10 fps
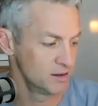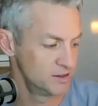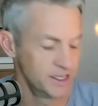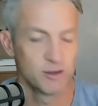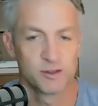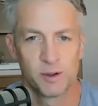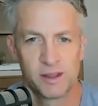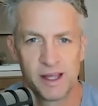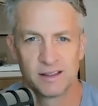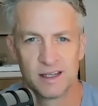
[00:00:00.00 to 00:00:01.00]
deals with
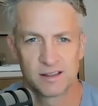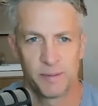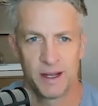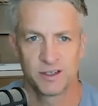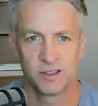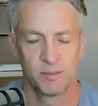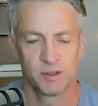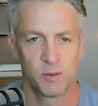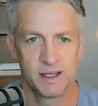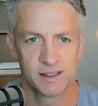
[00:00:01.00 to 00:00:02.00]
the anticipation in
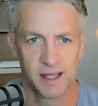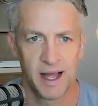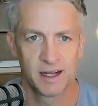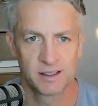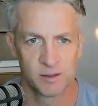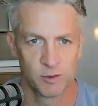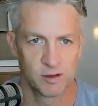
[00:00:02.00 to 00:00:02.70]
between these legs and